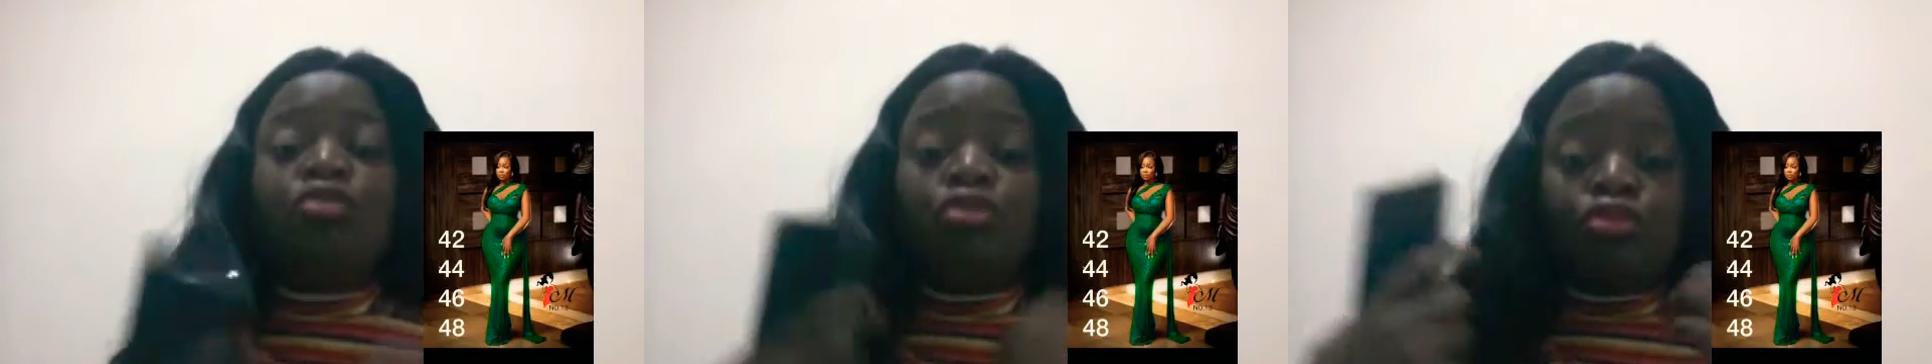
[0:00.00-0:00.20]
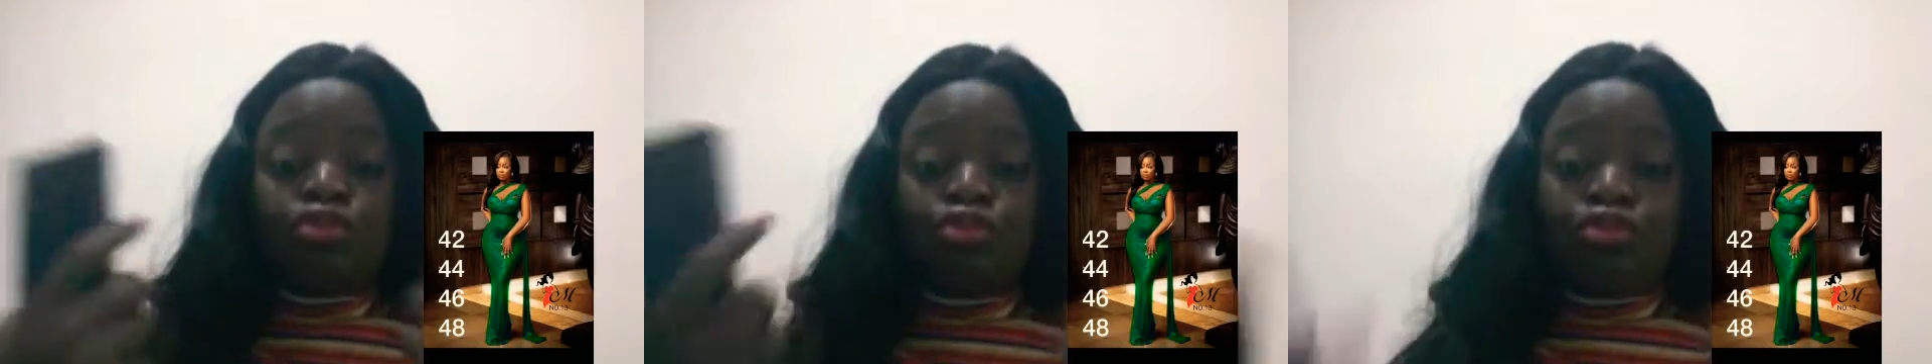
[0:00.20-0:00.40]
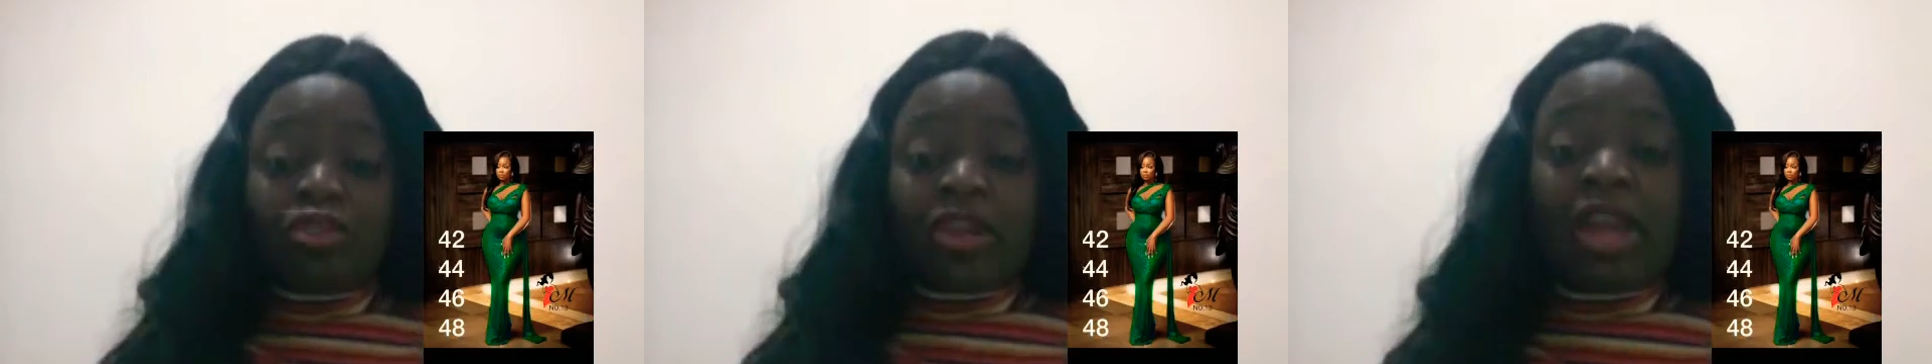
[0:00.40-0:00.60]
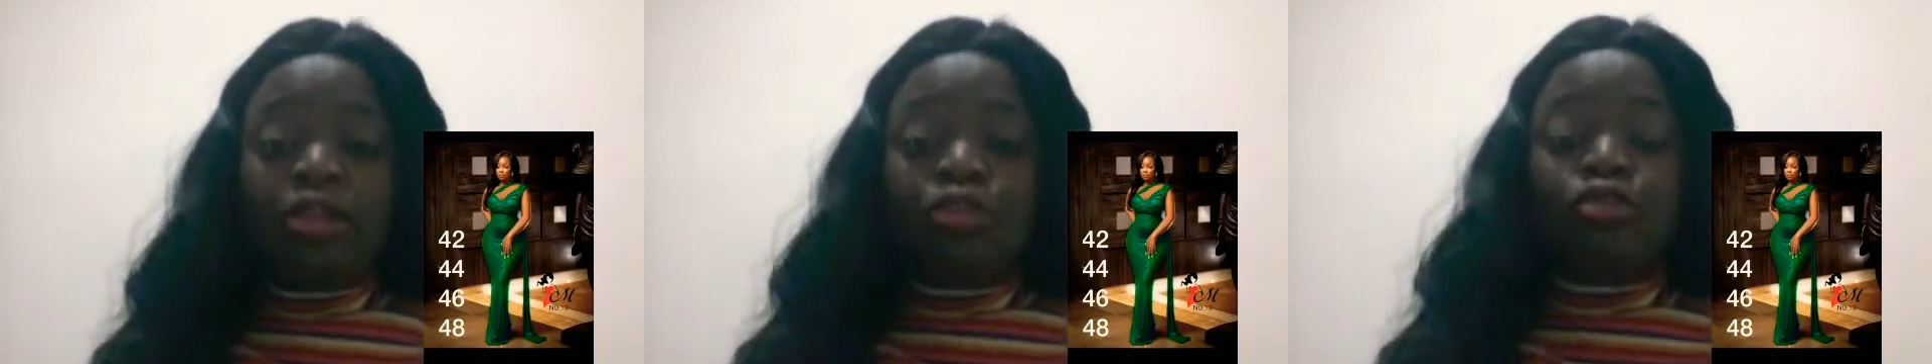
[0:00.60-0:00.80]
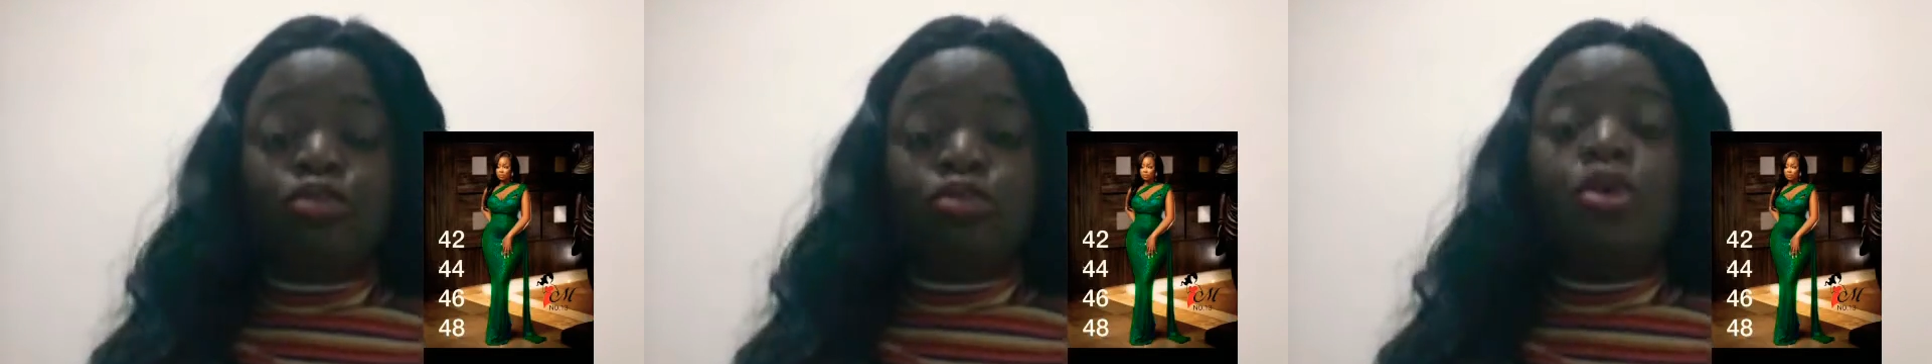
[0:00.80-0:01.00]
You should try
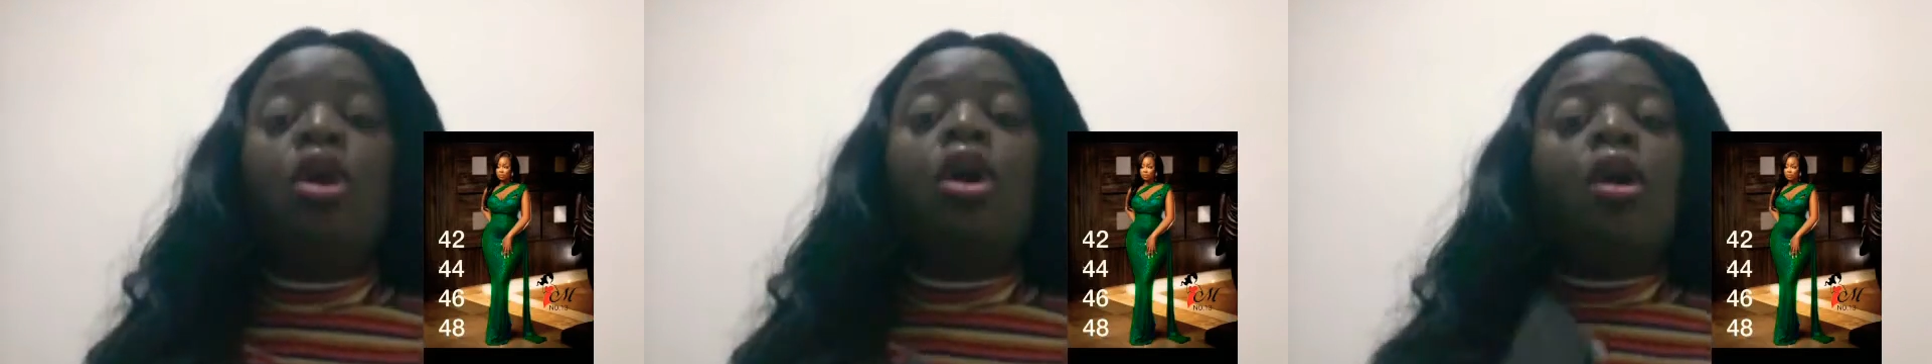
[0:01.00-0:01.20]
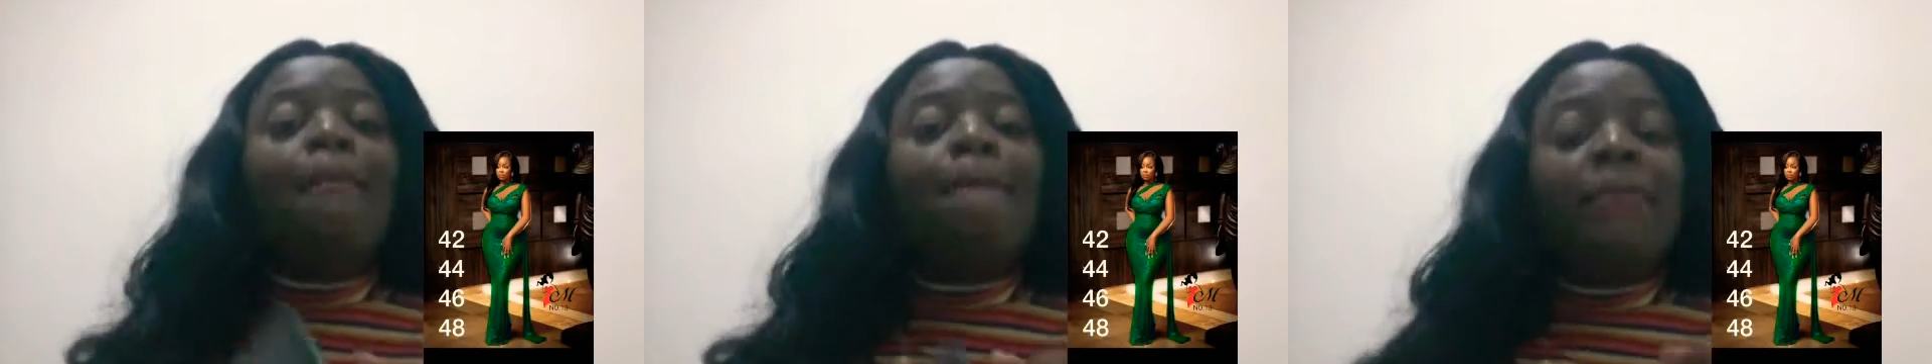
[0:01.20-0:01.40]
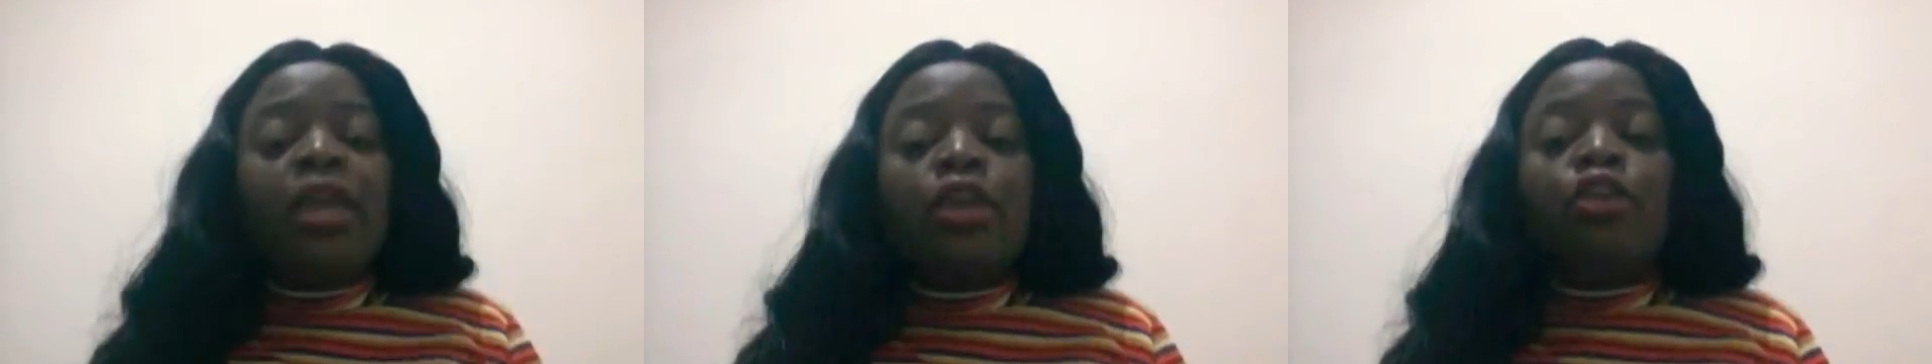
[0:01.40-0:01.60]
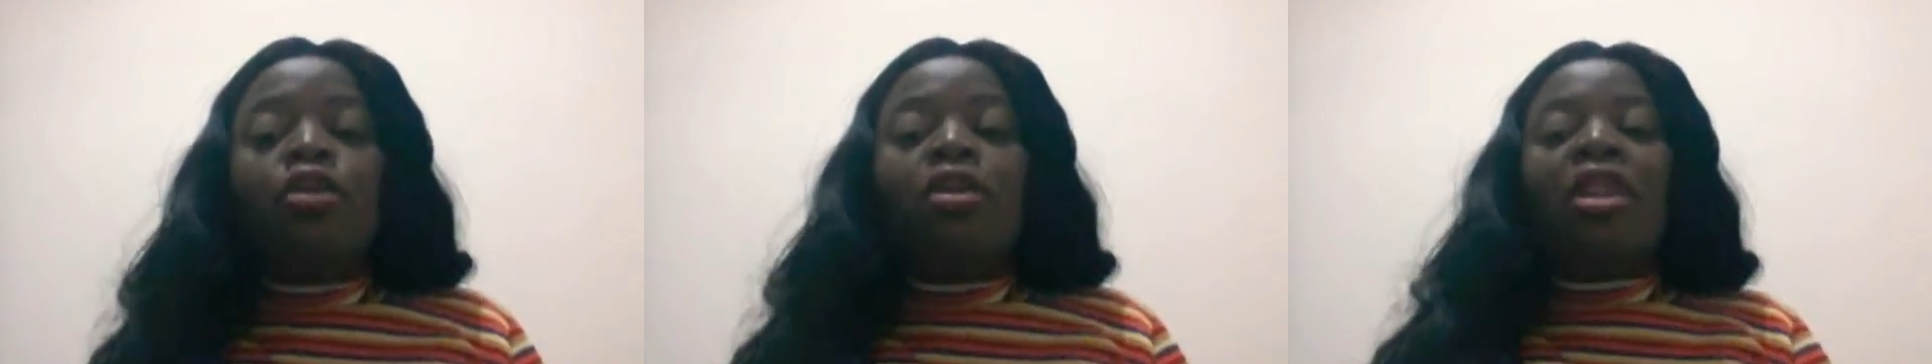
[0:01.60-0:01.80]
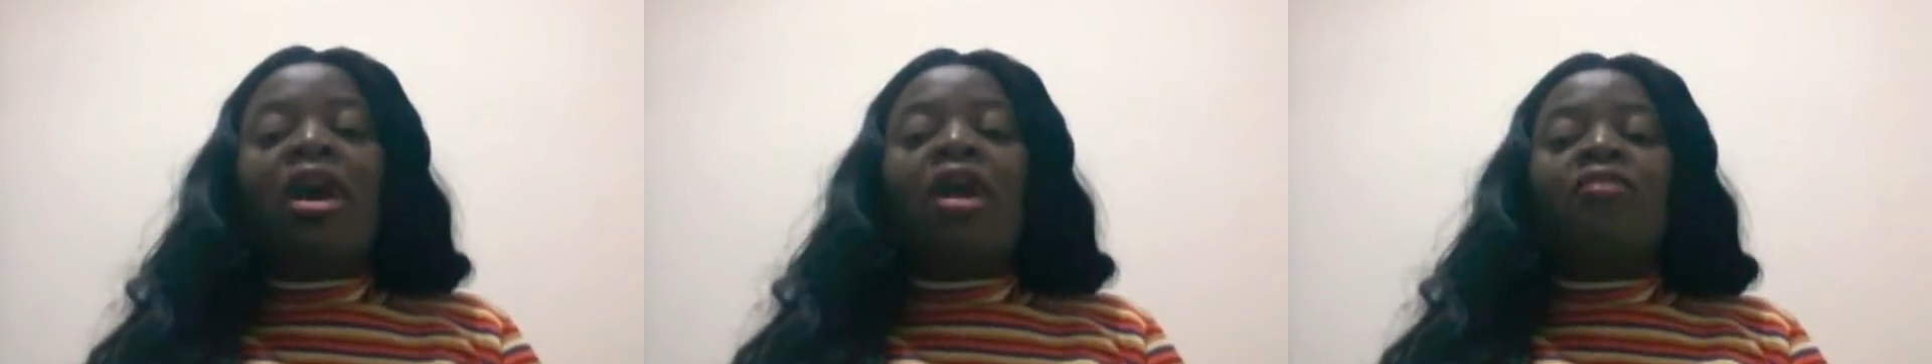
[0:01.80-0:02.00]
to make your
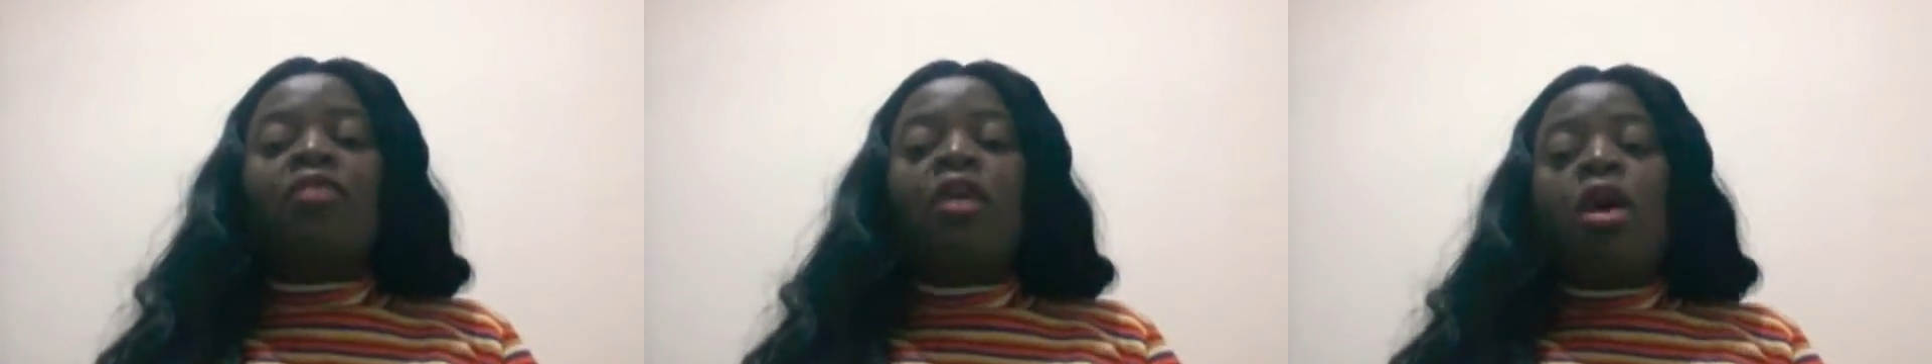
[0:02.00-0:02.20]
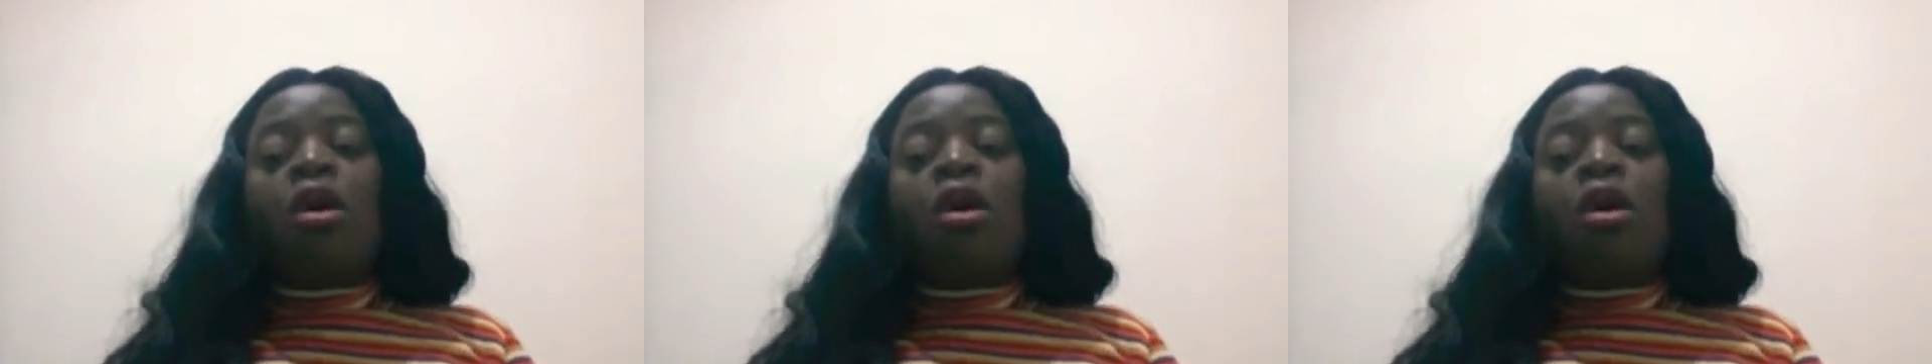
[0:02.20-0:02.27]
life.